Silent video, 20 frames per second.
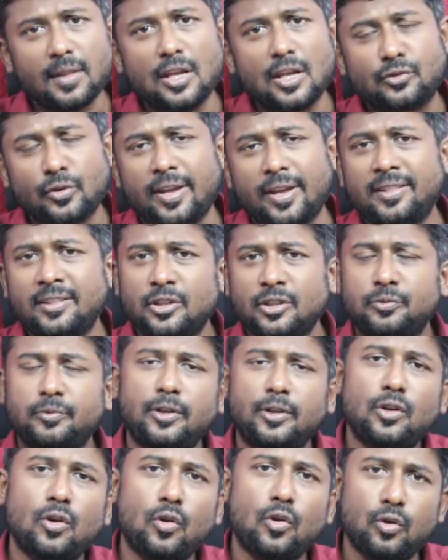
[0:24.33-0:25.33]
So in this
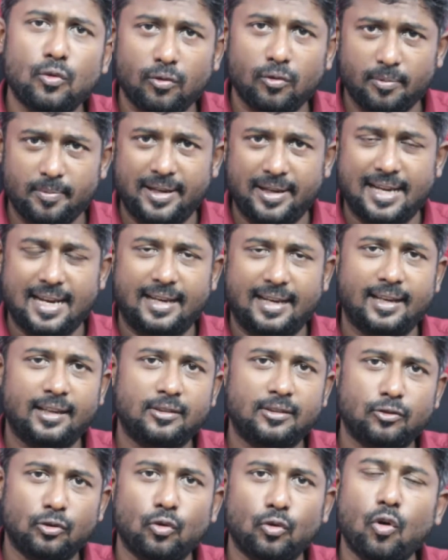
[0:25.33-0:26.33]
video you will be
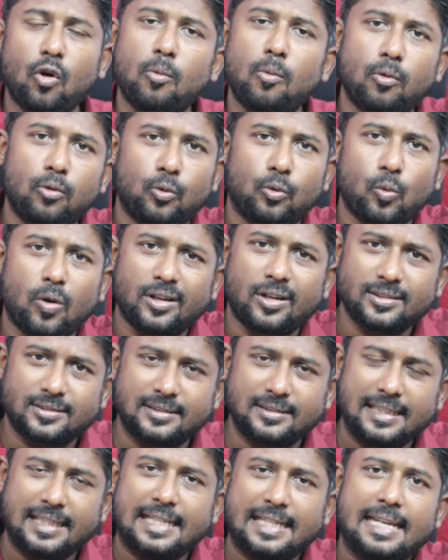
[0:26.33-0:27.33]
getting to know about what is
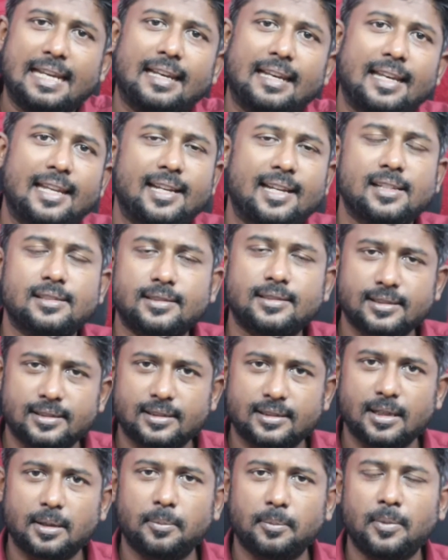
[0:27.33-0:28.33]
the Indian legal
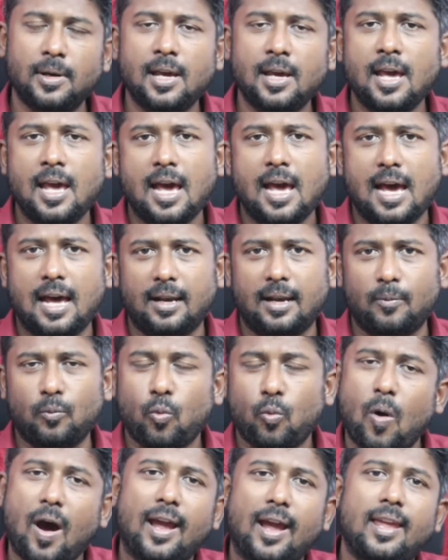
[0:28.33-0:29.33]
system
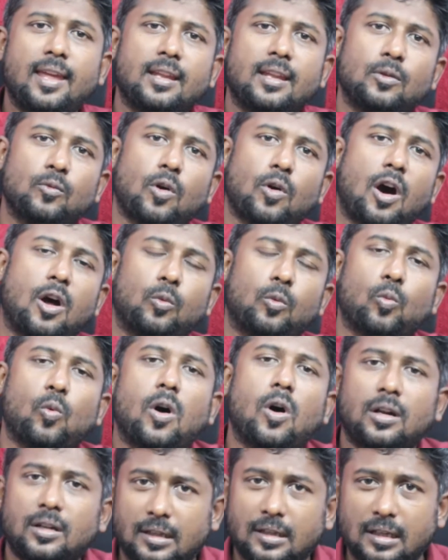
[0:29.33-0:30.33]
and why on
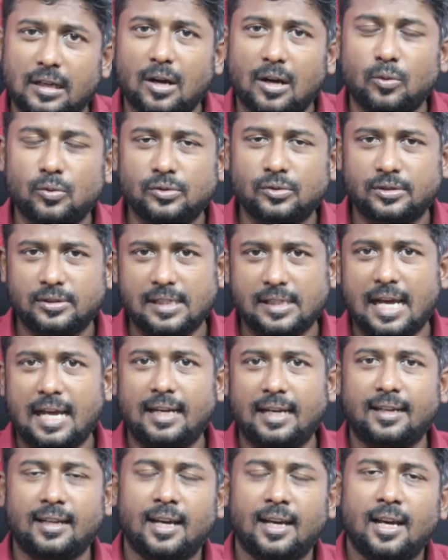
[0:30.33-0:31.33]
what grounds
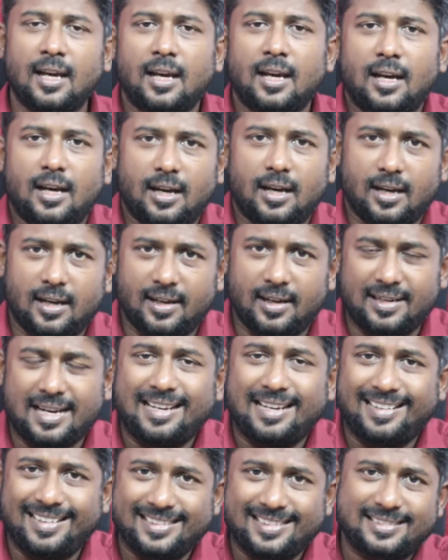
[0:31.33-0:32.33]
that
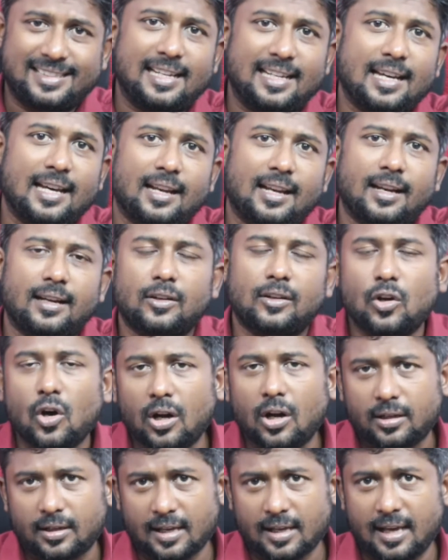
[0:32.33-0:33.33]
Nalini Sriharan
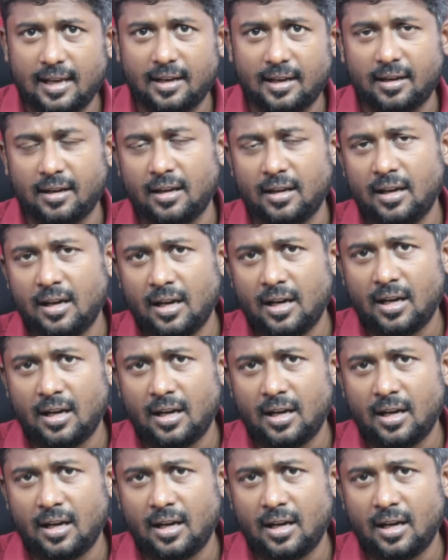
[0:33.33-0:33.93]
got her